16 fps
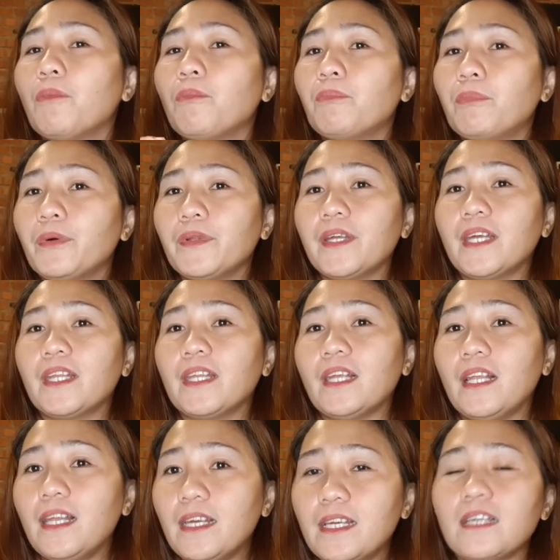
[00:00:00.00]
put in
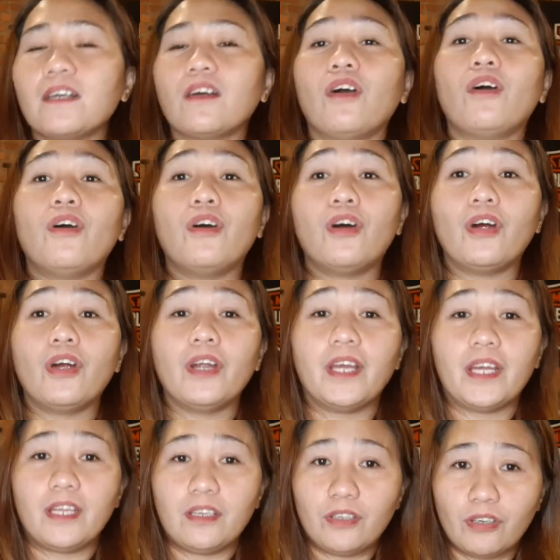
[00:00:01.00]
the link, or
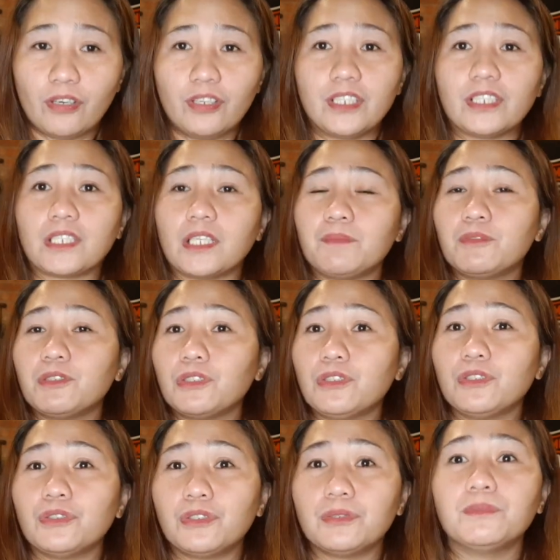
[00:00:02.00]
in your
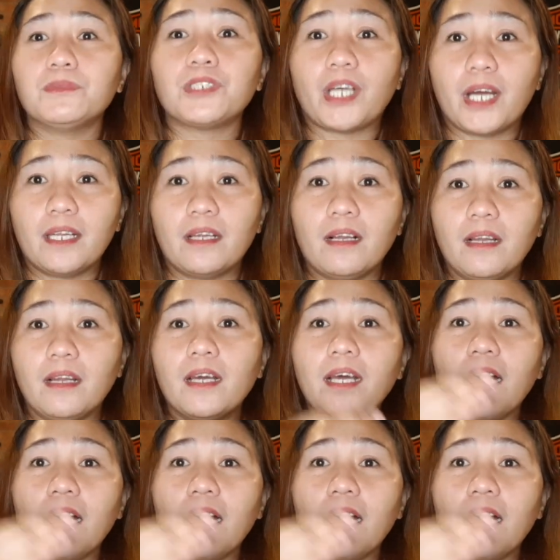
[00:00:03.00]
description YouTube channel,